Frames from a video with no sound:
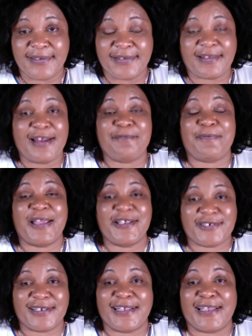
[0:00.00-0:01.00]
Then
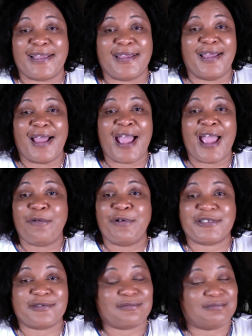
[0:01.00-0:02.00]
eventually, I
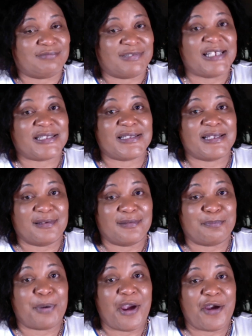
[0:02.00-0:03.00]
was this
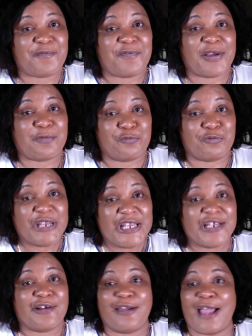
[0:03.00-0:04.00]
perfect
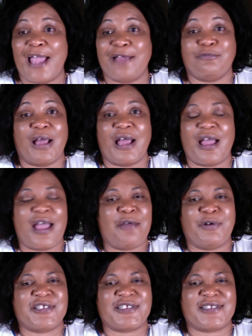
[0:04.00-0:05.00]
reader. I
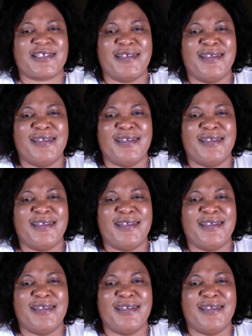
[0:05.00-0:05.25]
was,